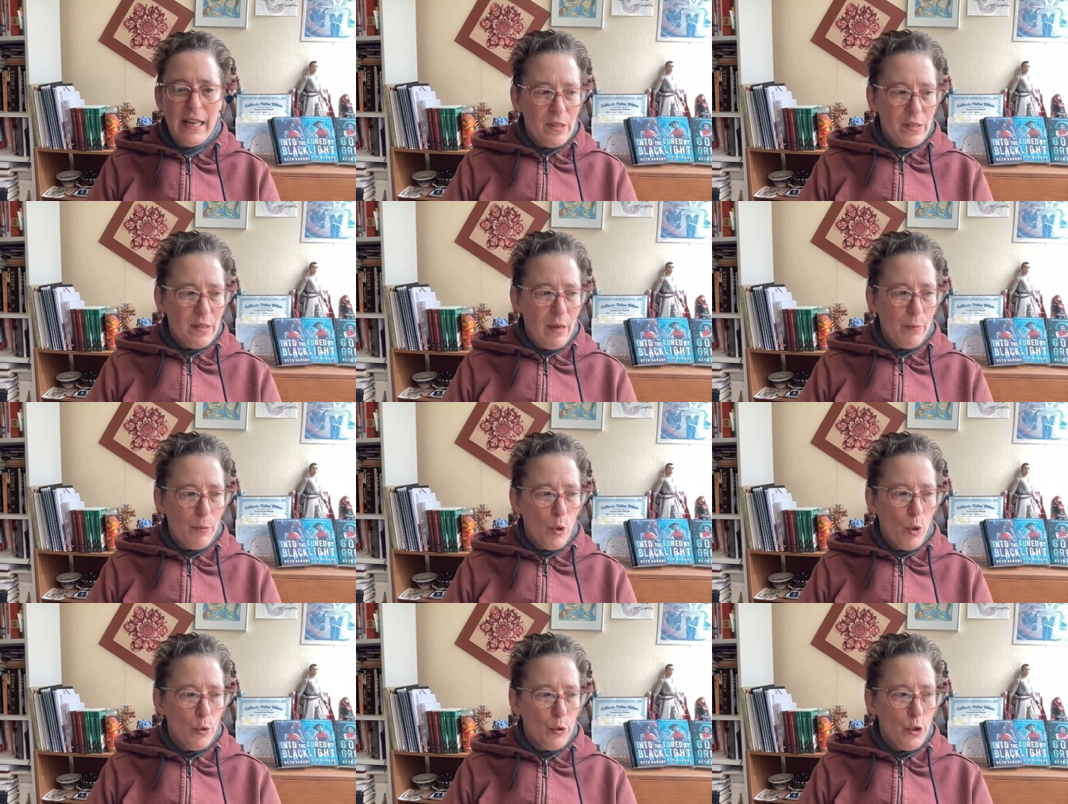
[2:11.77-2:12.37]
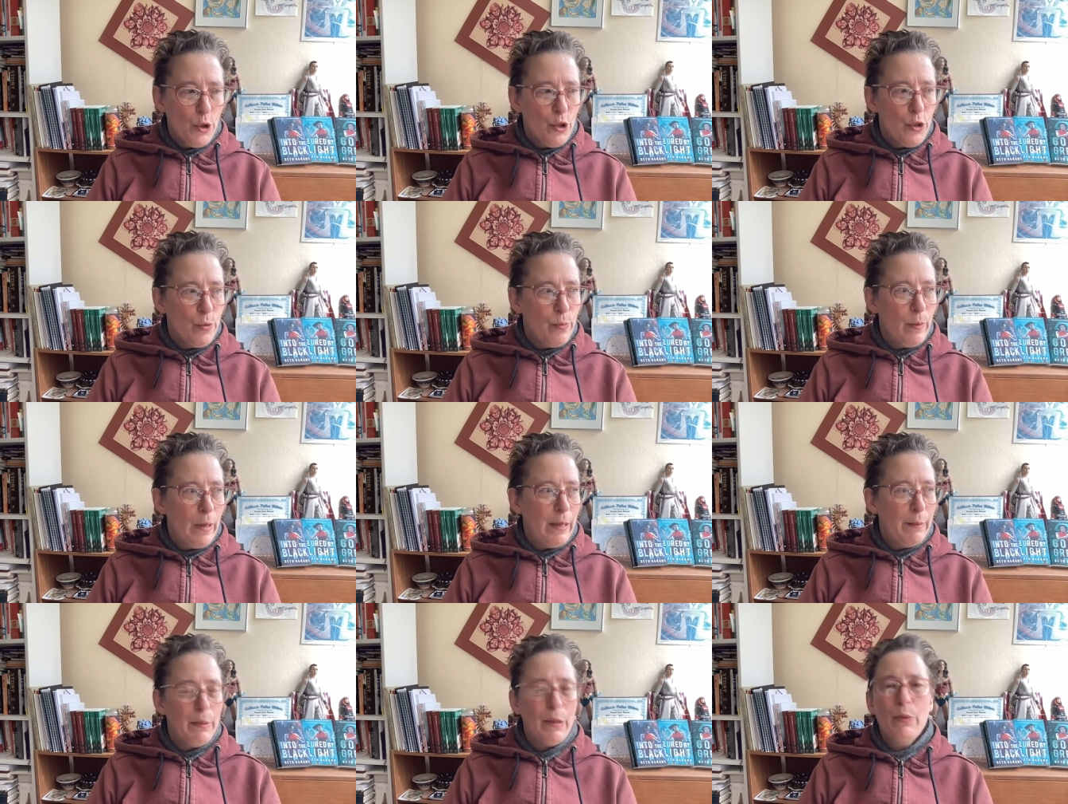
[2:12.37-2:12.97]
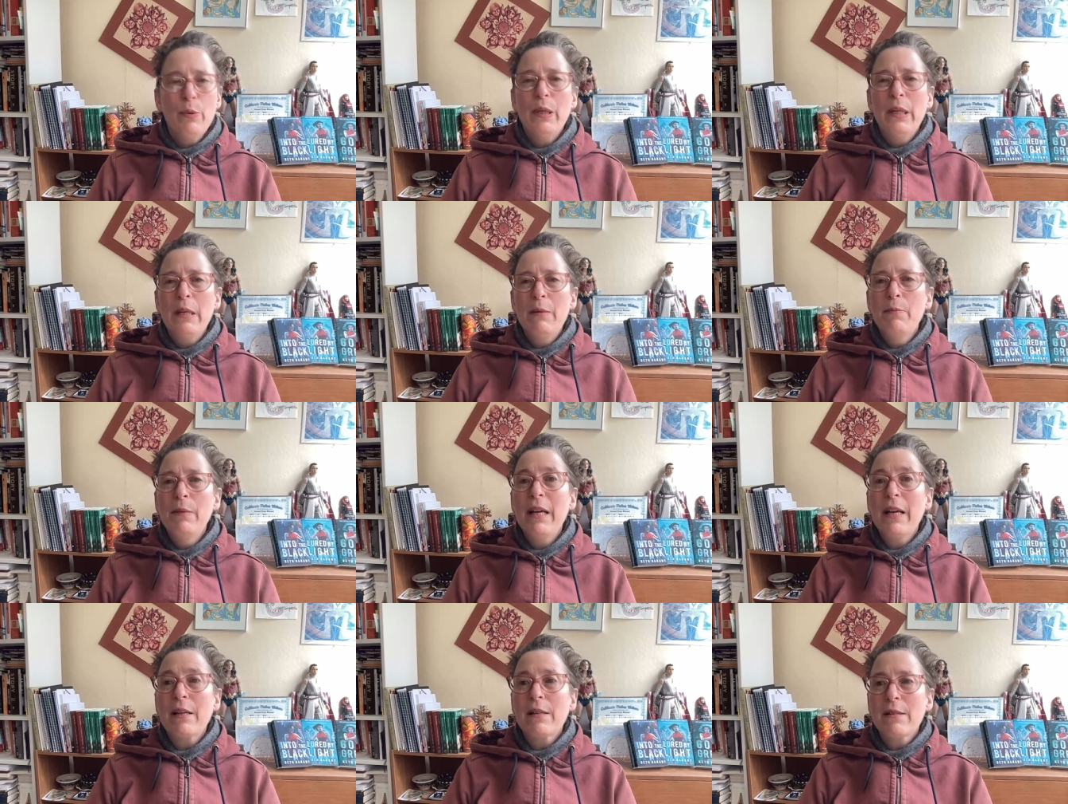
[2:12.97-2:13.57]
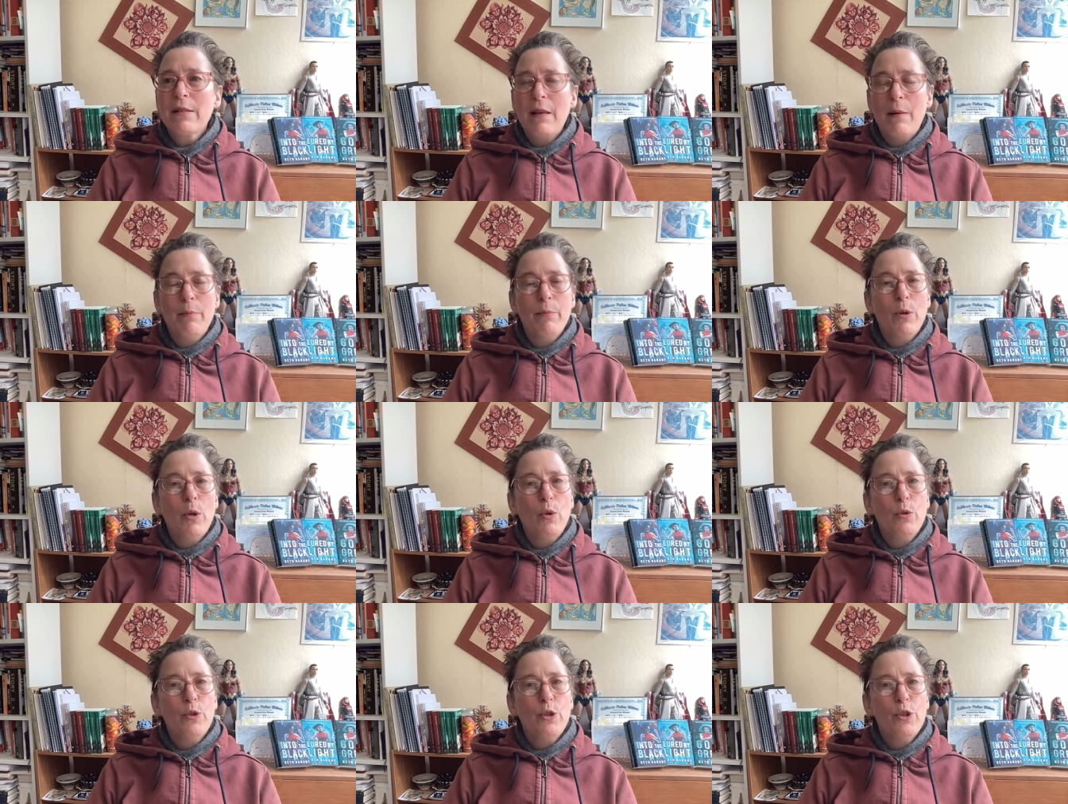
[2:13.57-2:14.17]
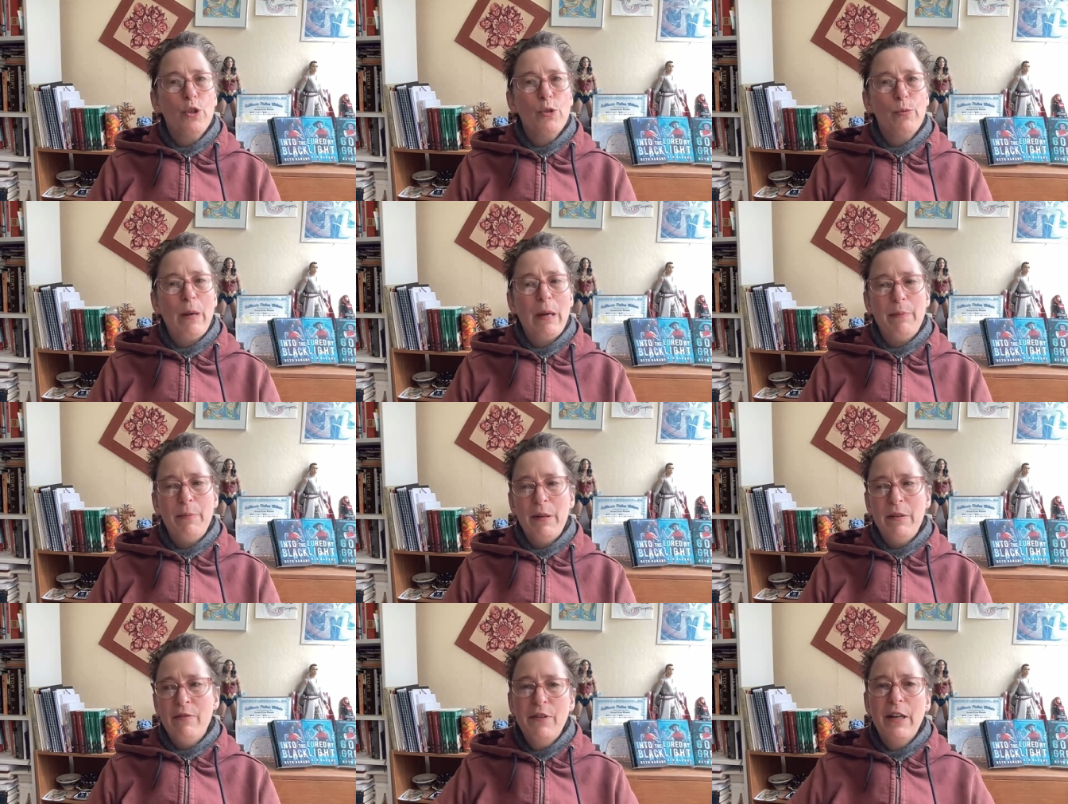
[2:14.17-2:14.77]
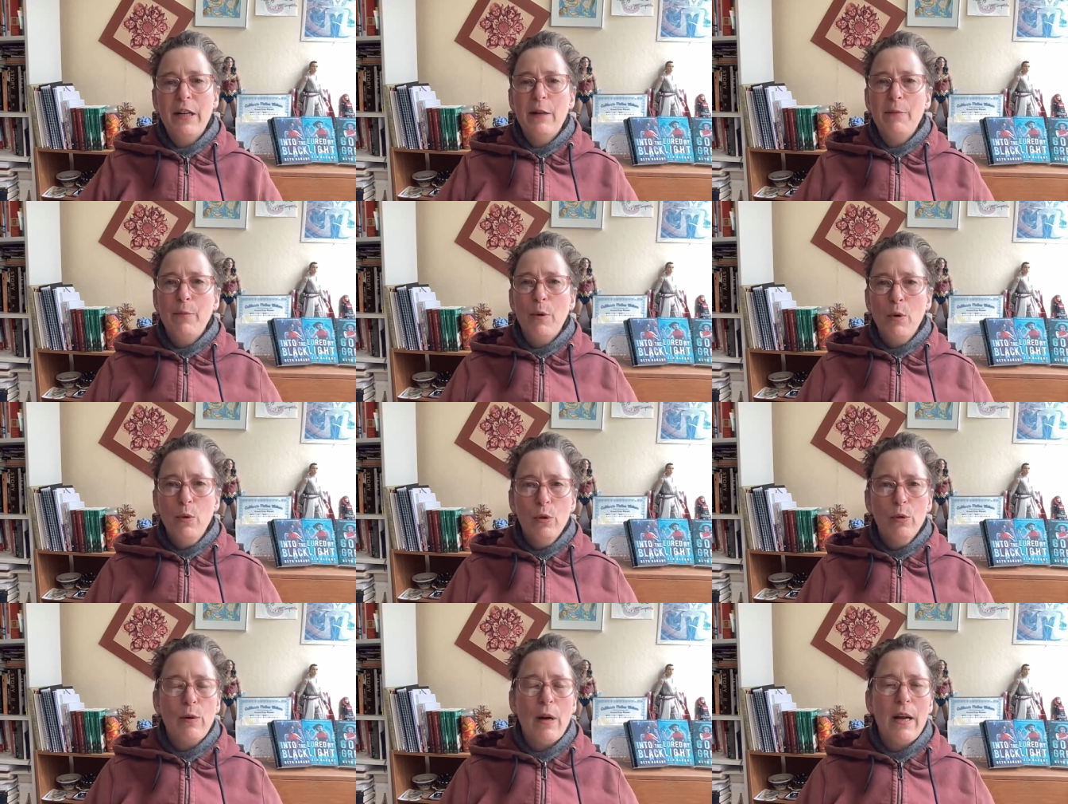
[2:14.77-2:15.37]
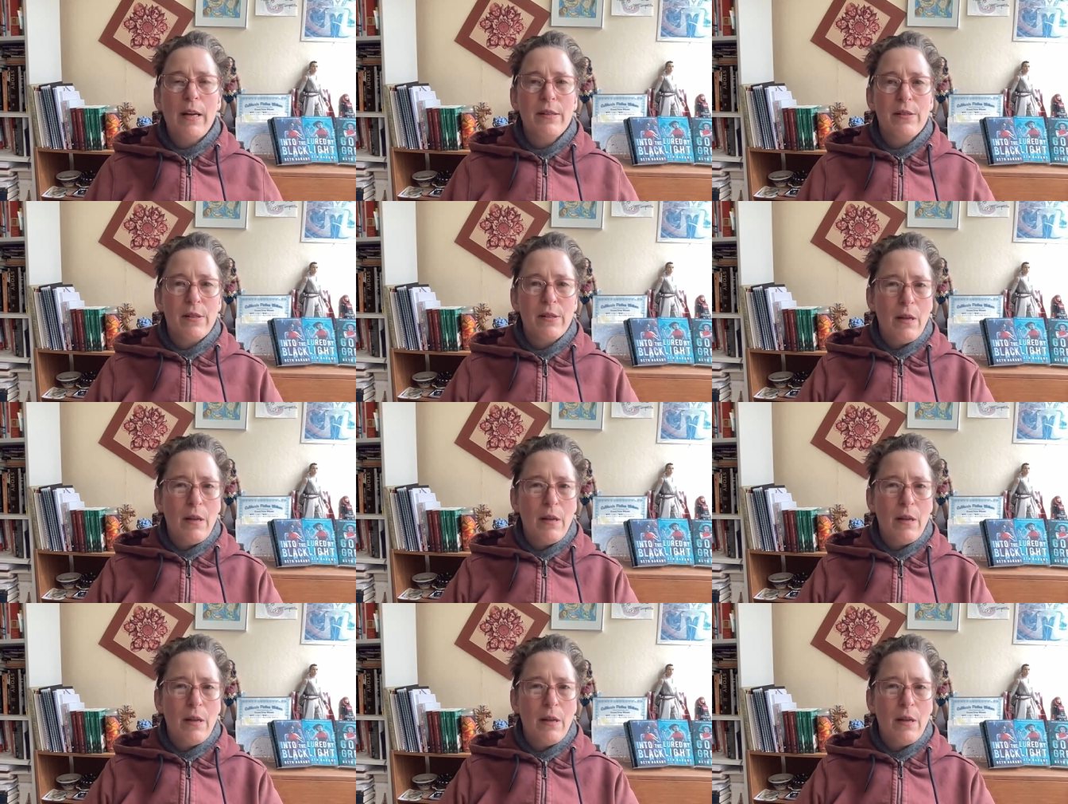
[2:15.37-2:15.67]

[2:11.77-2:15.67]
Some cultures might be really mixed. Some cultures might be very polarized.